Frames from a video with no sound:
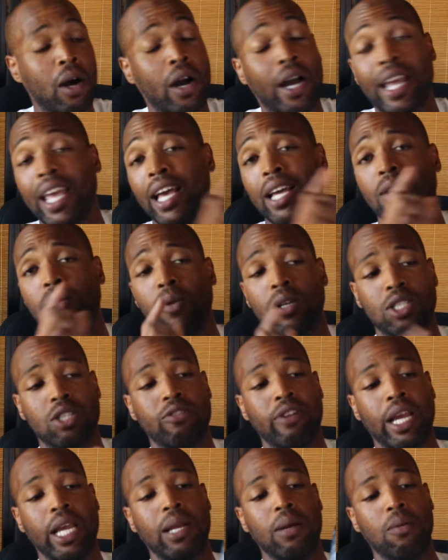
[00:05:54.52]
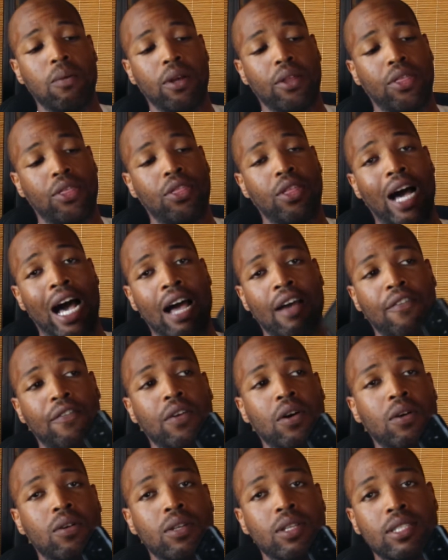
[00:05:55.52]
Again, what's great with the
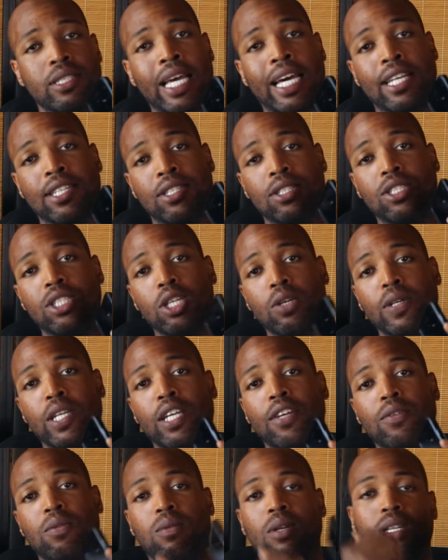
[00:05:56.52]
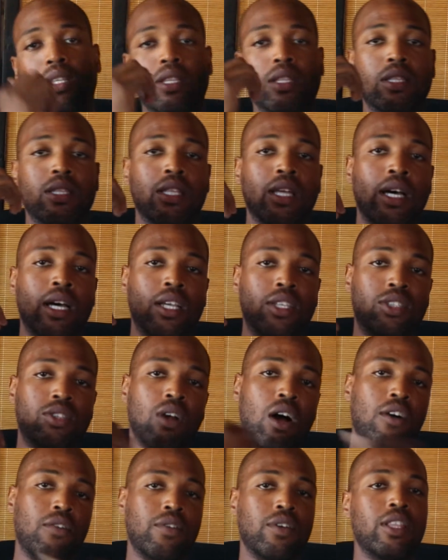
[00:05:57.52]
iPhone is that it's intuitive with the
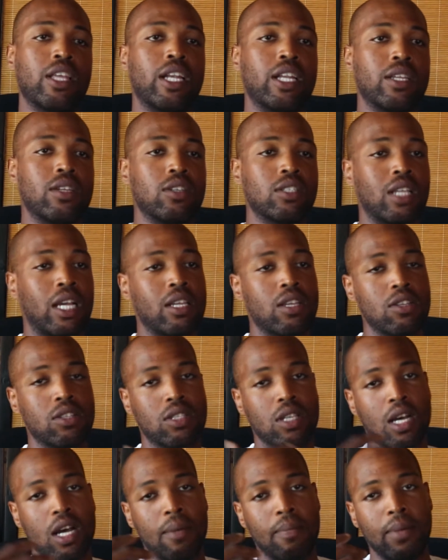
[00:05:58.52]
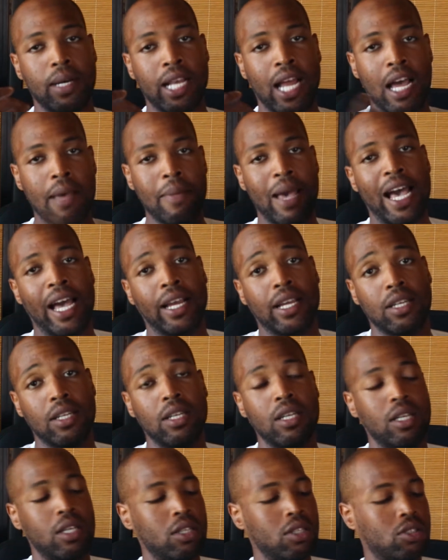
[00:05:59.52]
software that I use. I use an iMac,
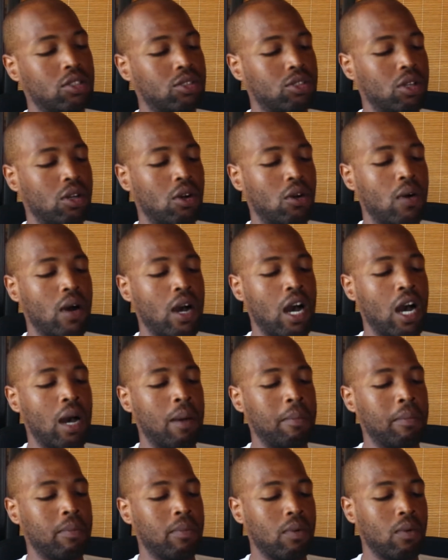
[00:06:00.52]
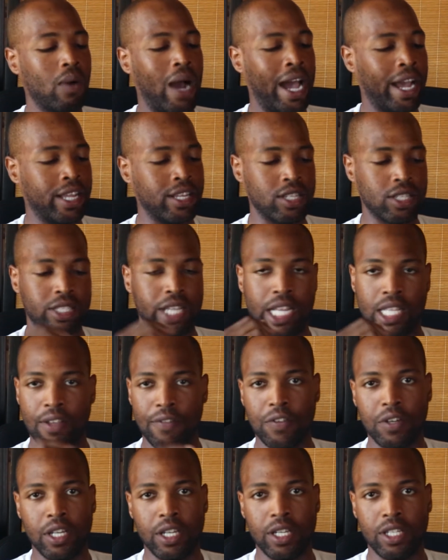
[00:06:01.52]
so I can just take the
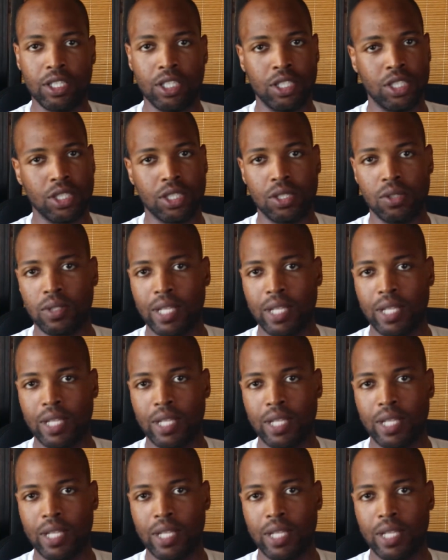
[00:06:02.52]
footage and just